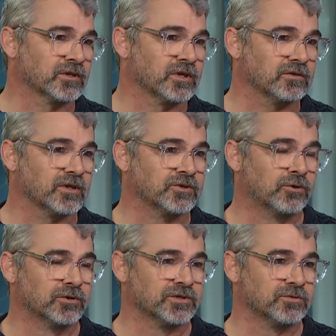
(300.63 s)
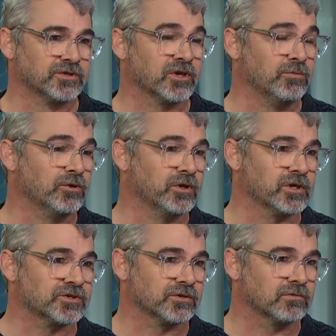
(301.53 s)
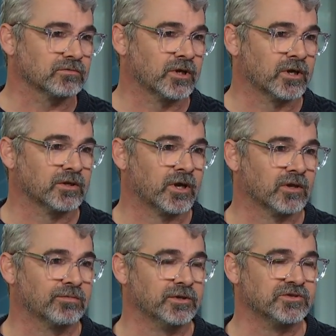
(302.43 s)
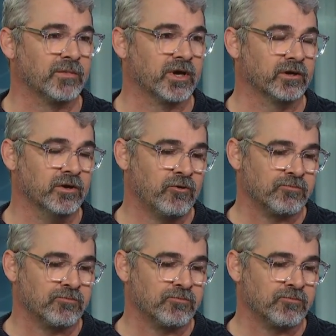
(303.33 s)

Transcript: They, they told us it was a community issue, not, not a police matter.